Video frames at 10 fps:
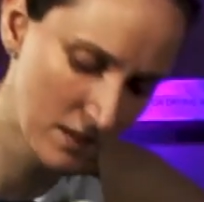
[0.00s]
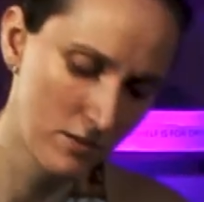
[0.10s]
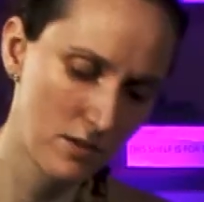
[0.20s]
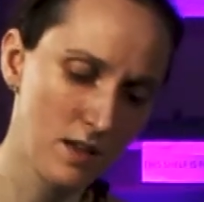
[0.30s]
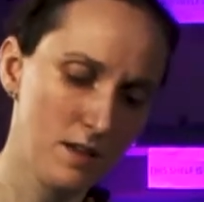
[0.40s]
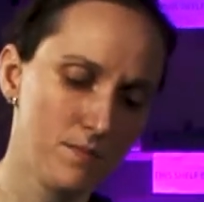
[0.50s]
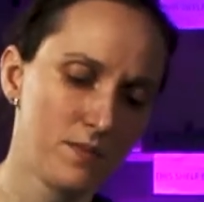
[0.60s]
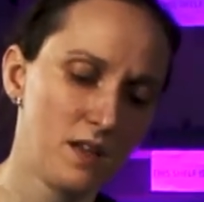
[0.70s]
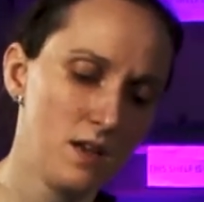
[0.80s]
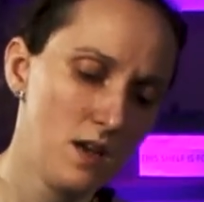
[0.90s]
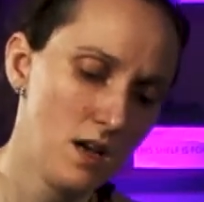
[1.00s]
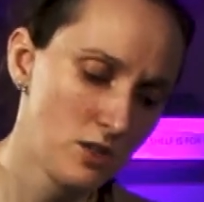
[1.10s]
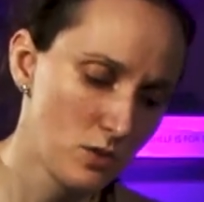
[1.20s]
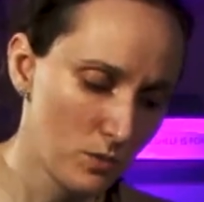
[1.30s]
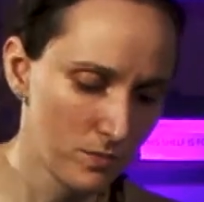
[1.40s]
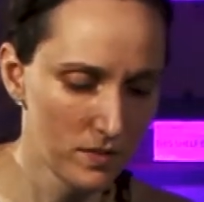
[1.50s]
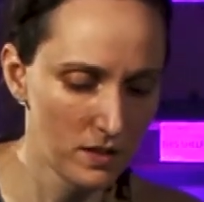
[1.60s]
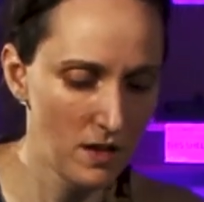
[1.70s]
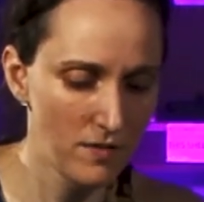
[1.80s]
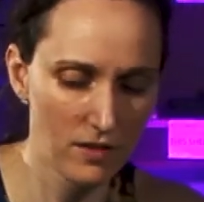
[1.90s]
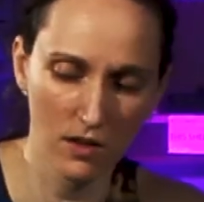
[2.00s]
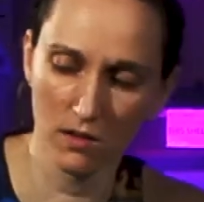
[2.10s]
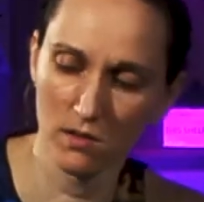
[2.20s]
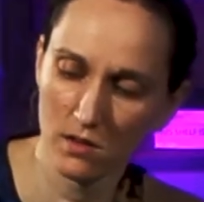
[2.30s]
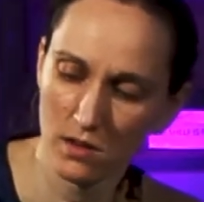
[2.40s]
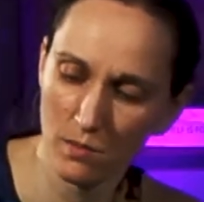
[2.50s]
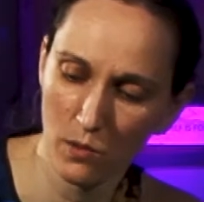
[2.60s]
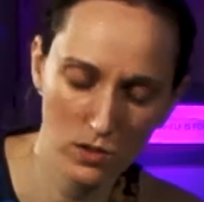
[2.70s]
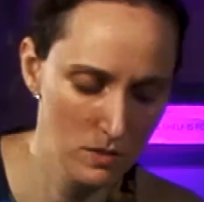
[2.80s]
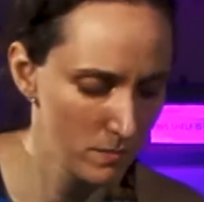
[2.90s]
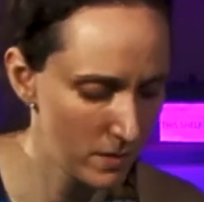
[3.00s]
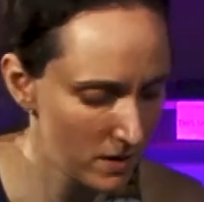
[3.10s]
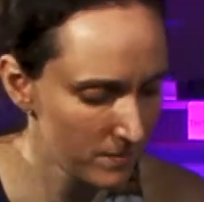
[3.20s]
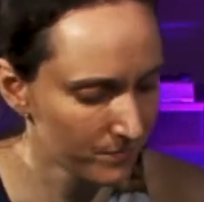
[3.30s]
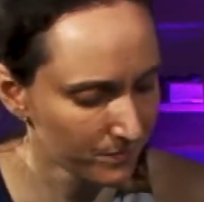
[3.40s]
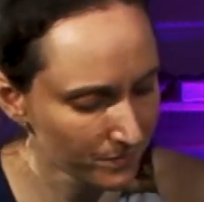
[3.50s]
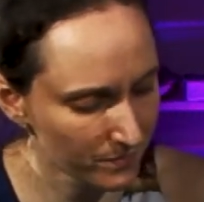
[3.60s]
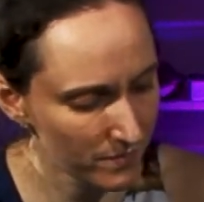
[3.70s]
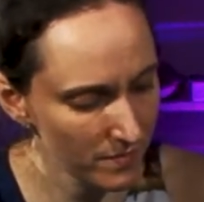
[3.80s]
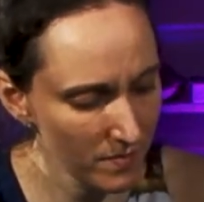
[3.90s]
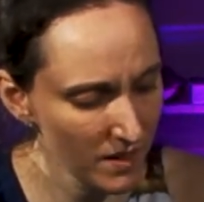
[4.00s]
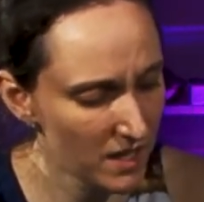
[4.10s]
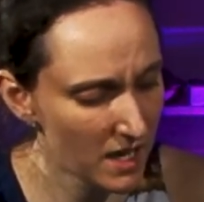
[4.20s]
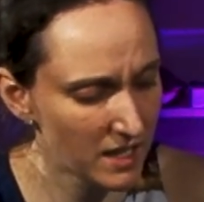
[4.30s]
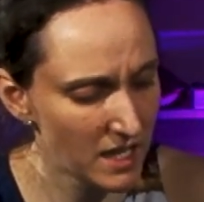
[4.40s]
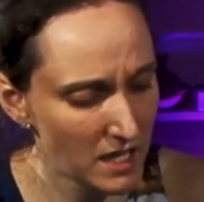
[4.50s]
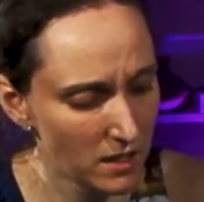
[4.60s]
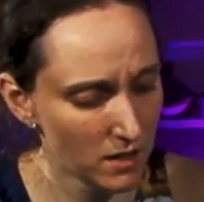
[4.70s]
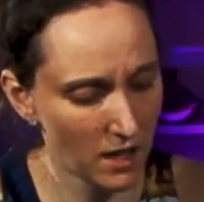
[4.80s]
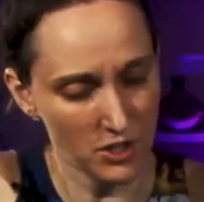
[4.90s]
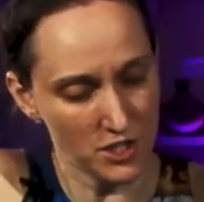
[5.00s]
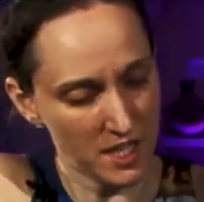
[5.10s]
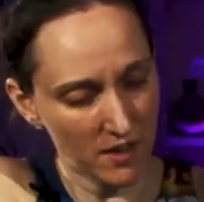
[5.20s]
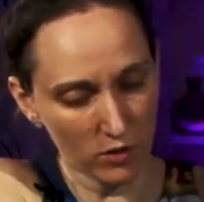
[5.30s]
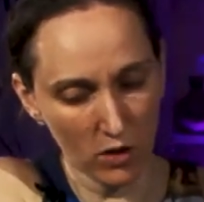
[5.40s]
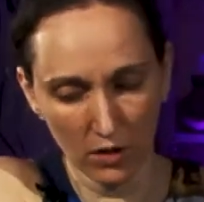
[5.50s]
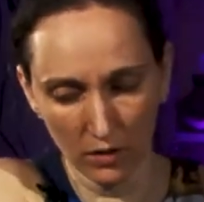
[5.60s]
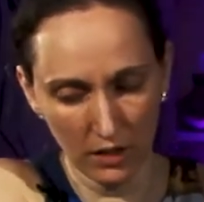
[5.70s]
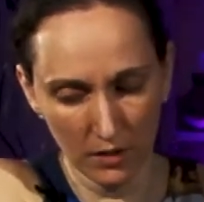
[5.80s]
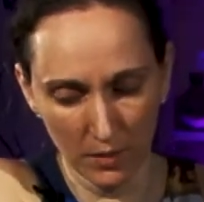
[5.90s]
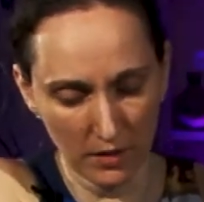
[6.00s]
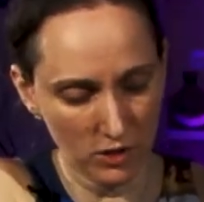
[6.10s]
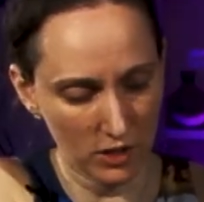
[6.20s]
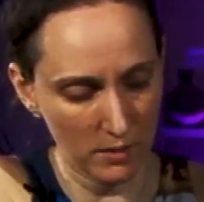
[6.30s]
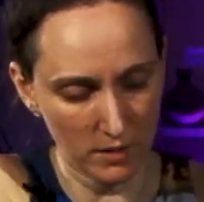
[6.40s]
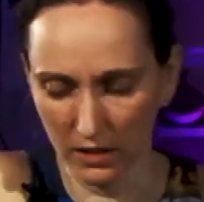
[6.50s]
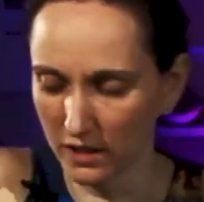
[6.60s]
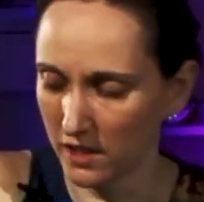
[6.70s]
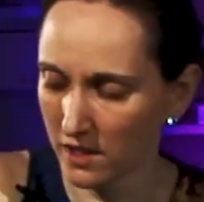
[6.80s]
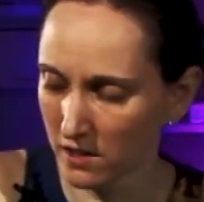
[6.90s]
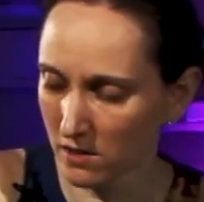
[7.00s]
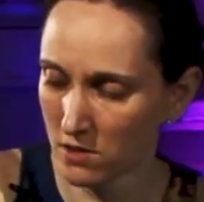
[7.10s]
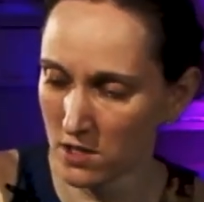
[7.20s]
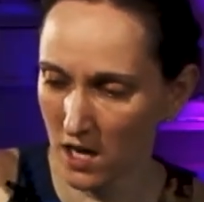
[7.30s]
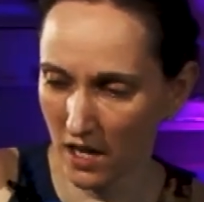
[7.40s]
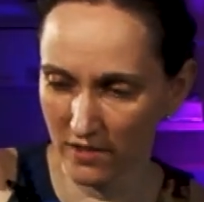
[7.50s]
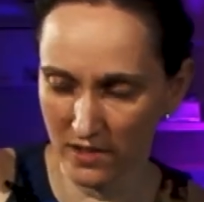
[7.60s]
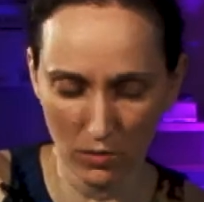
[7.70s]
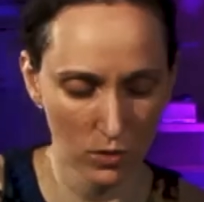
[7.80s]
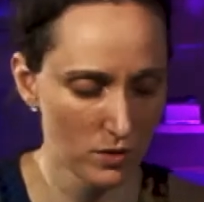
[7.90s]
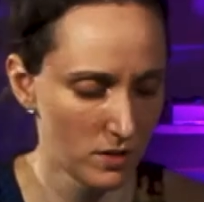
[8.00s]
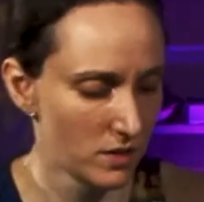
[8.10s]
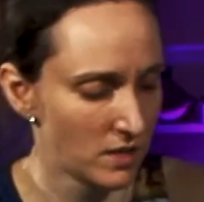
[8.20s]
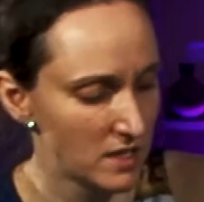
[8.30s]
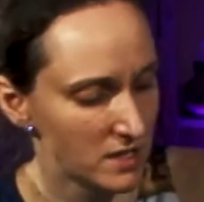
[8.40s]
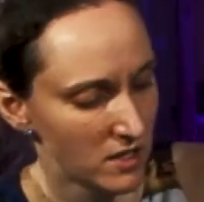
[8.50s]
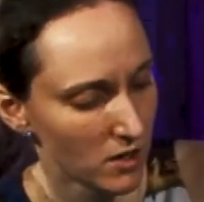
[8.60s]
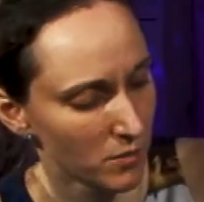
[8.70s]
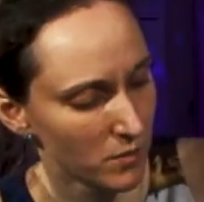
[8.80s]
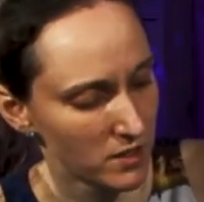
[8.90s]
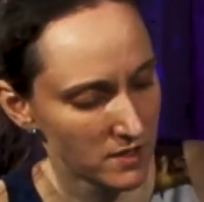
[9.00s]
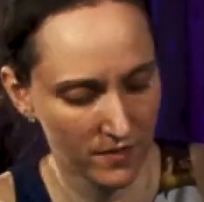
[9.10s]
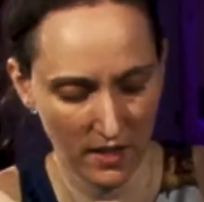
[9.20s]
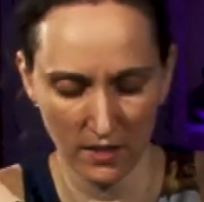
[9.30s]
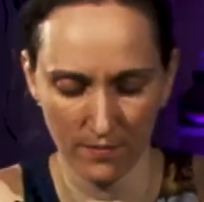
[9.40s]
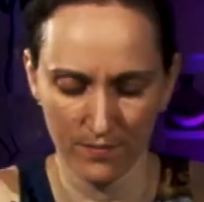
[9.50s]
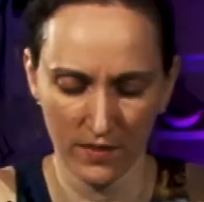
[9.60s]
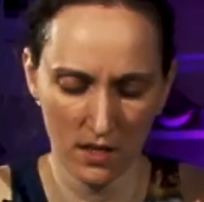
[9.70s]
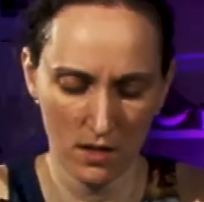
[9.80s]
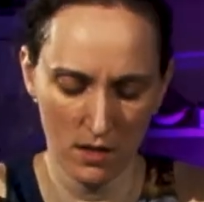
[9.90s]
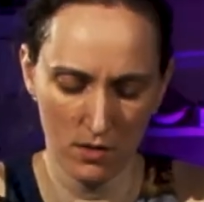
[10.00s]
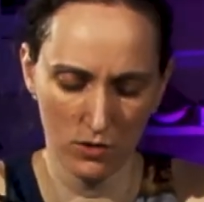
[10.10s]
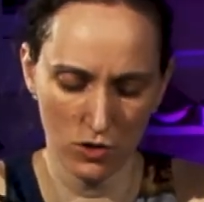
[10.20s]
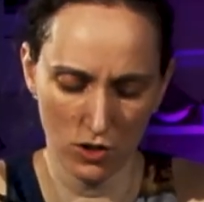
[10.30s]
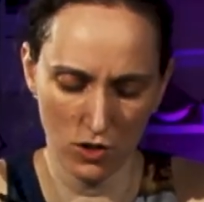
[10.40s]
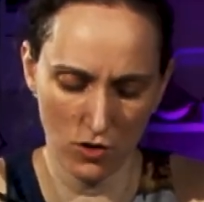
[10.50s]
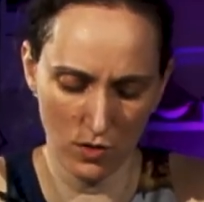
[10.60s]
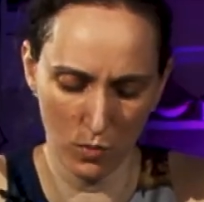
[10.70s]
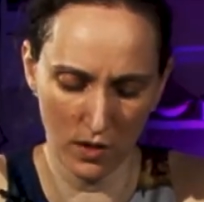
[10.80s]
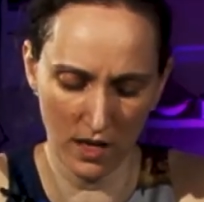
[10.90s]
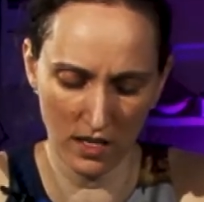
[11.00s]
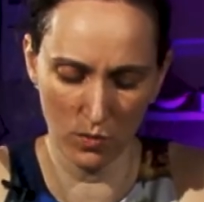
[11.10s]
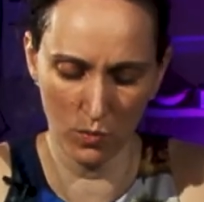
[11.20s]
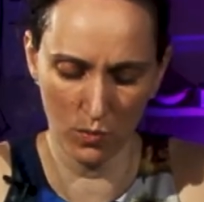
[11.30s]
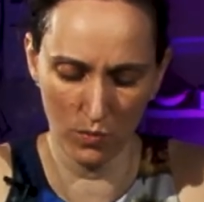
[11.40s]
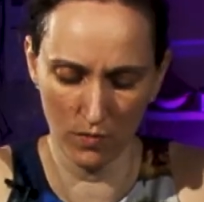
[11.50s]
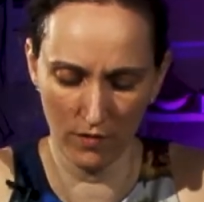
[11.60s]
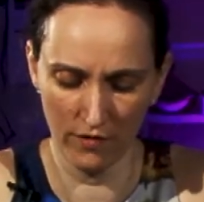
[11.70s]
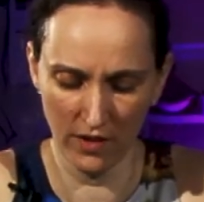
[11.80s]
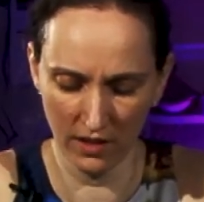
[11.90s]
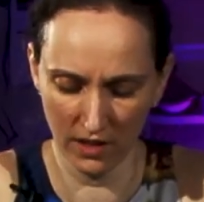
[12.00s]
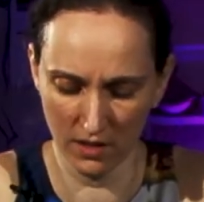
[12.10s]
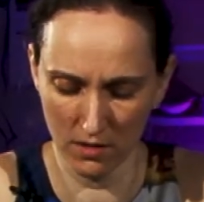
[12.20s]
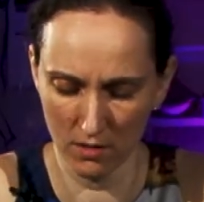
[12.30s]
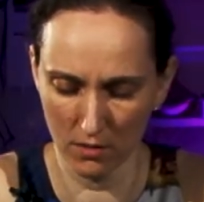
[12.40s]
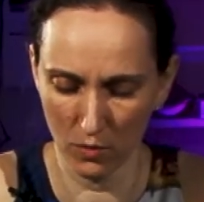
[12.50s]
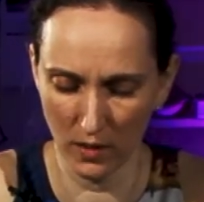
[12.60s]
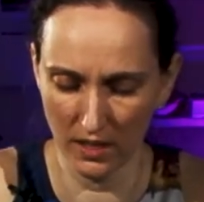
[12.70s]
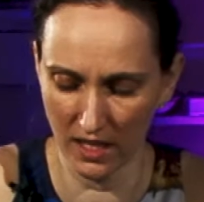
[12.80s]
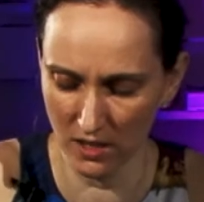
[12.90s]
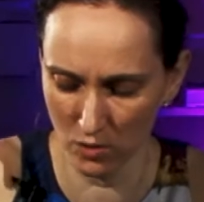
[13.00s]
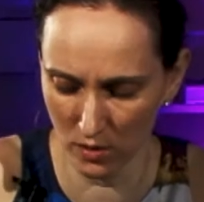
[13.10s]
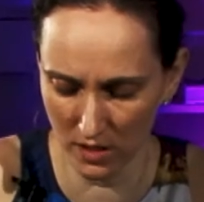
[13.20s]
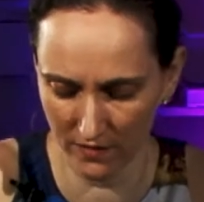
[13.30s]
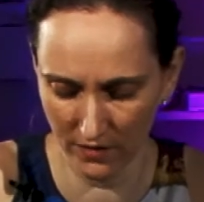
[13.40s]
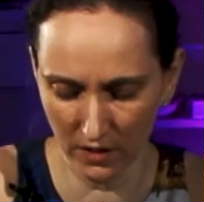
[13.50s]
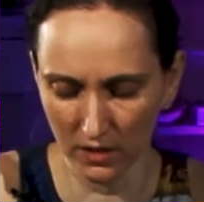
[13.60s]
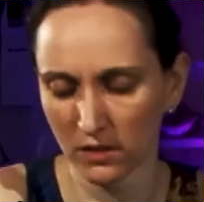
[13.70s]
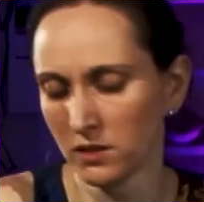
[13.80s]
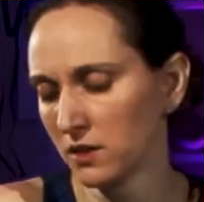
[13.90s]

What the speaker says: Right, so now for the bottom bit. Again, as you see, I've got a little bit of scratch clay here, I've still got these here, that's fine. Just use one that's feeling quite nice, so it's feeling